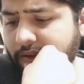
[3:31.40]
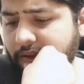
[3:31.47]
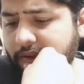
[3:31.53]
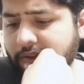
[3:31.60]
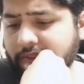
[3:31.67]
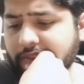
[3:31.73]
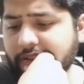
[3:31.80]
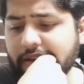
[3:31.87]

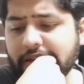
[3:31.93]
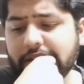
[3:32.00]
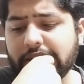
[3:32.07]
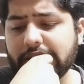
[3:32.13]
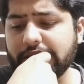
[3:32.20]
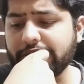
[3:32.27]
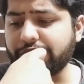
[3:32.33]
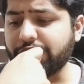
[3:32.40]
Then
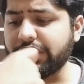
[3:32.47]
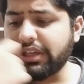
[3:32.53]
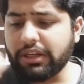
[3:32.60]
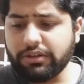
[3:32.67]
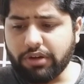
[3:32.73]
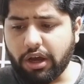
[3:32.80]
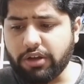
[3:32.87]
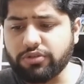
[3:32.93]
we
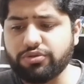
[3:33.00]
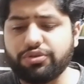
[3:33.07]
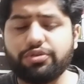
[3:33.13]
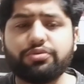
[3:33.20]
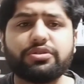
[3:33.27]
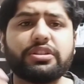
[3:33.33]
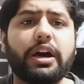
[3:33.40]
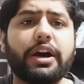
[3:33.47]
can also
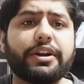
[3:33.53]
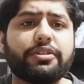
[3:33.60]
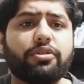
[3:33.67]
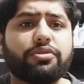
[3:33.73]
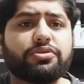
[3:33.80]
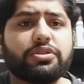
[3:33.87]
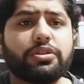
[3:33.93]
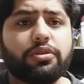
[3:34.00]
use the
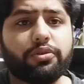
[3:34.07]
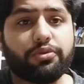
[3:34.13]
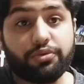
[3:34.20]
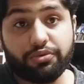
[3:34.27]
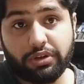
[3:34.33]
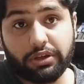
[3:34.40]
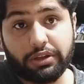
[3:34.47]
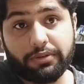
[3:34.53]

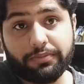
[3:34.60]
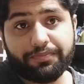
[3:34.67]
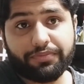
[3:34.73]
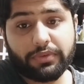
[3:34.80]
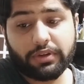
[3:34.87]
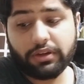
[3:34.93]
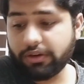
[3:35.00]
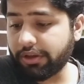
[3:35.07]
hydroxychloroquine.
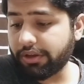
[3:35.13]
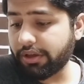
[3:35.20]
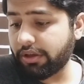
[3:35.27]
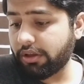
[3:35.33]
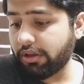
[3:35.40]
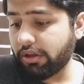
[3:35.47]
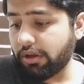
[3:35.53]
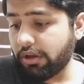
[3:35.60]
Okay?
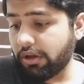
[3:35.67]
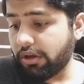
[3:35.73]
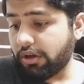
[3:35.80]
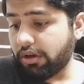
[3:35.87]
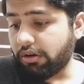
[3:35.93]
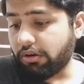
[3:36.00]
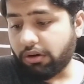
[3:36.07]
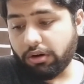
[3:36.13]

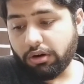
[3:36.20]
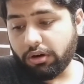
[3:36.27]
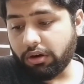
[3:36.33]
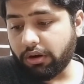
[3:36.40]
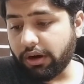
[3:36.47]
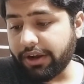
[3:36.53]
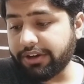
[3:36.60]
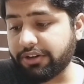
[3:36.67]
Or
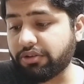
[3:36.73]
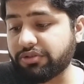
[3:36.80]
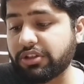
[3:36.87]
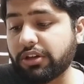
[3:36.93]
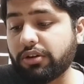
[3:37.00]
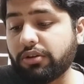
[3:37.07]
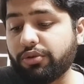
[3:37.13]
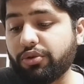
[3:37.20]

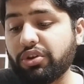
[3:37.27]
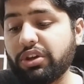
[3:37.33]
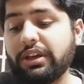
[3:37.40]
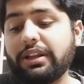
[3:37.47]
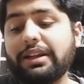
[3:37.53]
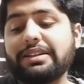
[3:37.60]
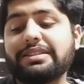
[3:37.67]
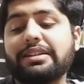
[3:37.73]
hydroxychloroquine
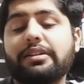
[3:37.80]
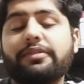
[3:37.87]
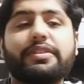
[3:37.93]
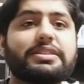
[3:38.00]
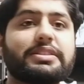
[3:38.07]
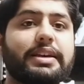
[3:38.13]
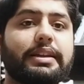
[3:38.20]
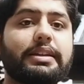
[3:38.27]
and
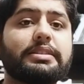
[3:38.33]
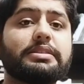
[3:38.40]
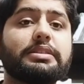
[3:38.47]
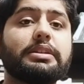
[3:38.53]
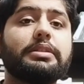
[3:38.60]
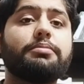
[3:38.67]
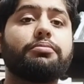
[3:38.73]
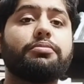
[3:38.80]

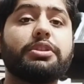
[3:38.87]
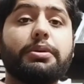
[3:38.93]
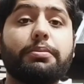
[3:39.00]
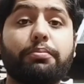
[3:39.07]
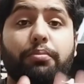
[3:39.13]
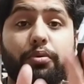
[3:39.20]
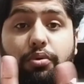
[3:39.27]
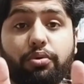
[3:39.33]
sulfasalazine, they
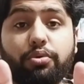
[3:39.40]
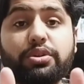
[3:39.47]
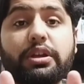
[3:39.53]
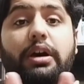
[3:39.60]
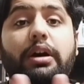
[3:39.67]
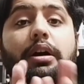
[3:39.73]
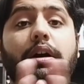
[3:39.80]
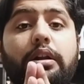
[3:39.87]
both
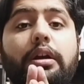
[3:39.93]
are